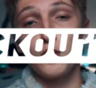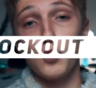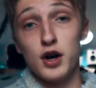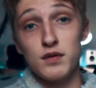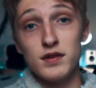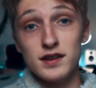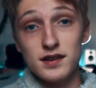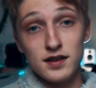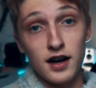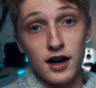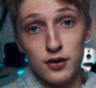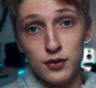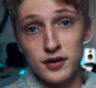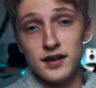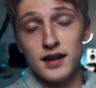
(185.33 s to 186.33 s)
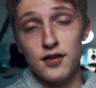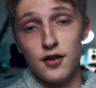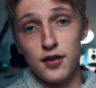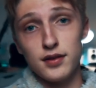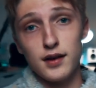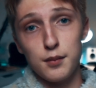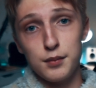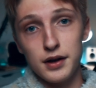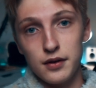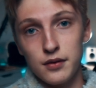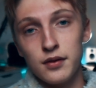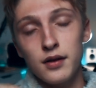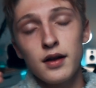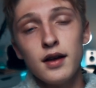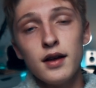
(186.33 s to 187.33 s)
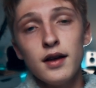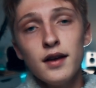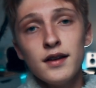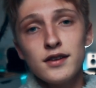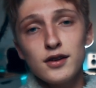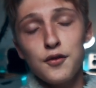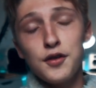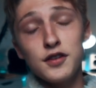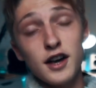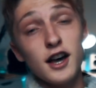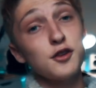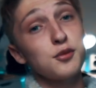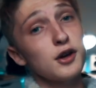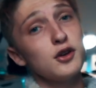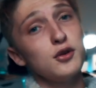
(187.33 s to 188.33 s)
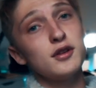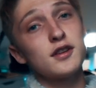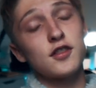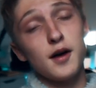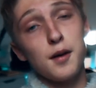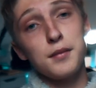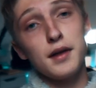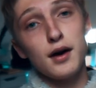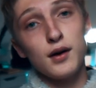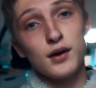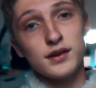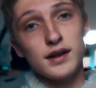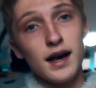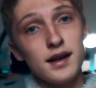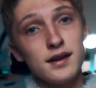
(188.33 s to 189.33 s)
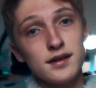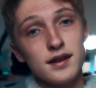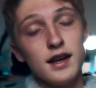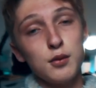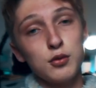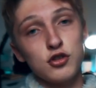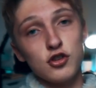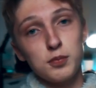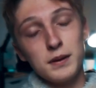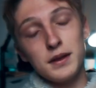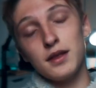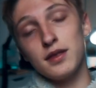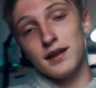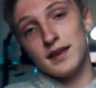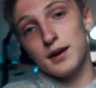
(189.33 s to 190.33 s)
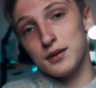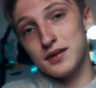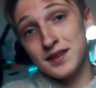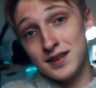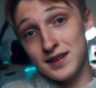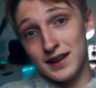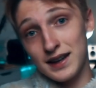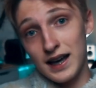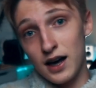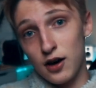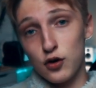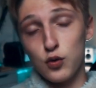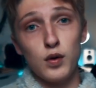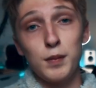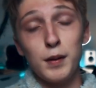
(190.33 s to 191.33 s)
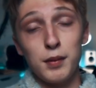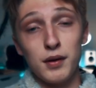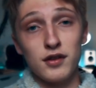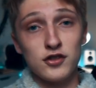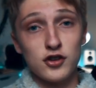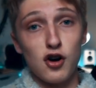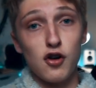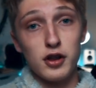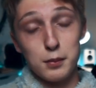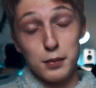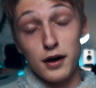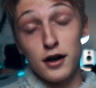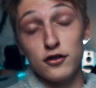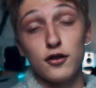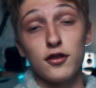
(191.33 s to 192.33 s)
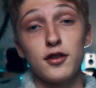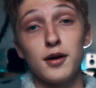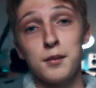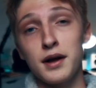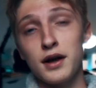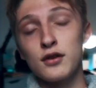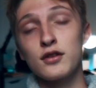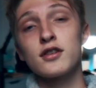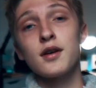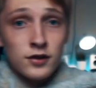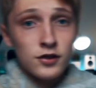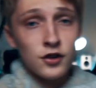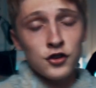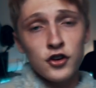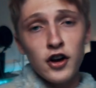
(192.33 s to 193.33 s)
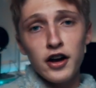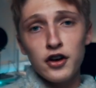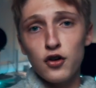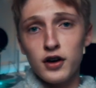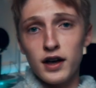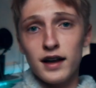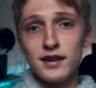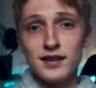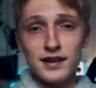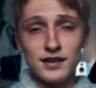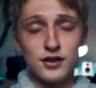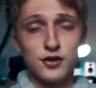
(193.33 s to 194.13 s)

one of his titles in the thumbnail. So in this case, we're going to use thumbnails, as it will just be the thing that will stick out when people are scrolling past your thumbnails. So to create a knockout text